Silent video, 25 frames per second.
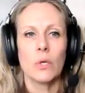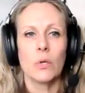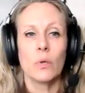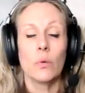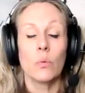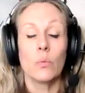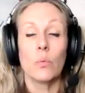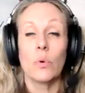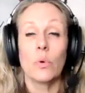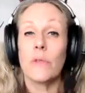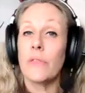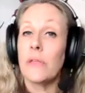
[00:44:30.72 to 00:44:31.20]

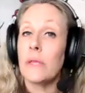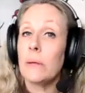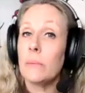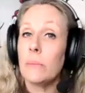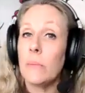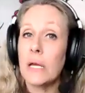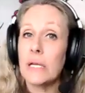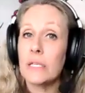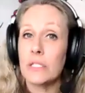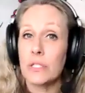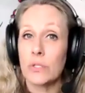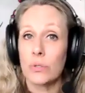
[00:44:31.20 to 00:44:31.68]
Within
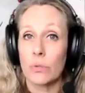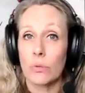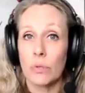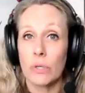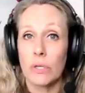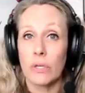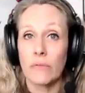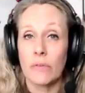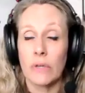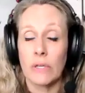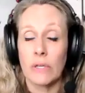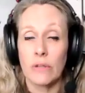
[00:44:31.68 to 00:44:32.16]
my
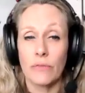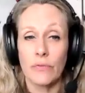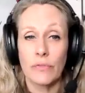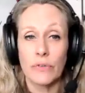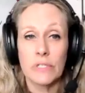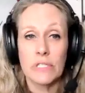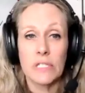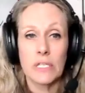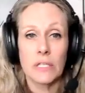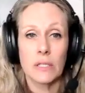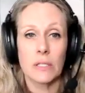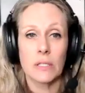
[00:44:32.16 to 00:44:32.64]
story of
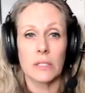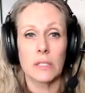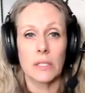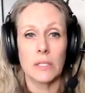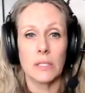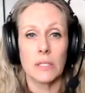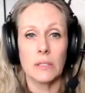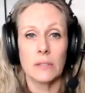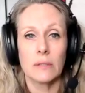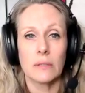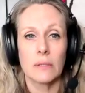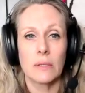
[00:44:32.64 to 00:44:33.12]

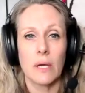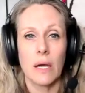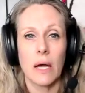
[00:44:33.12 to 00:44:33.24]
infertility,